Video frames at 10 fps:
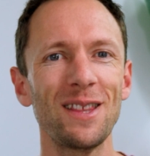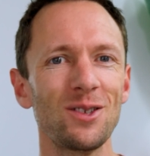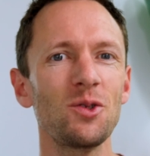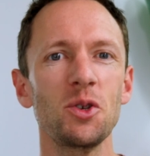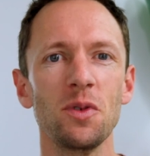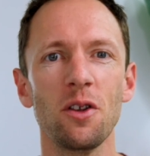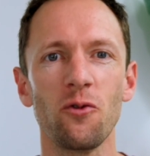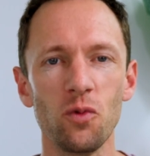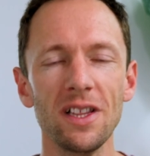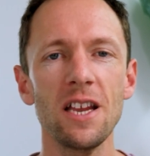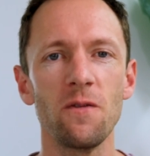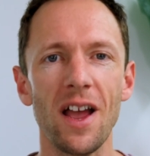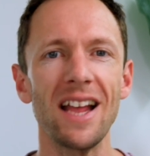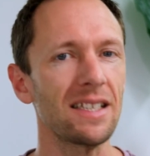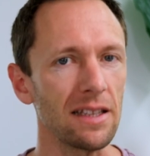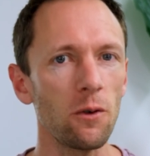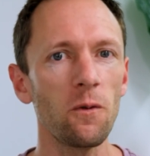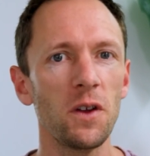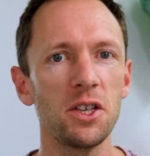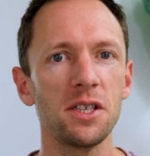And there's also a lot of really advanced little
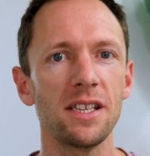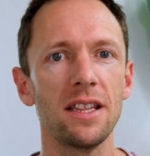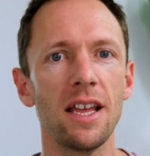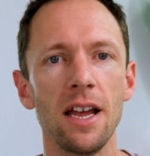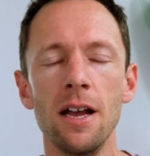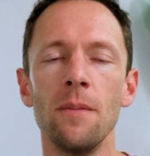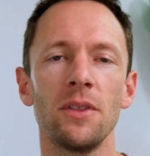features in there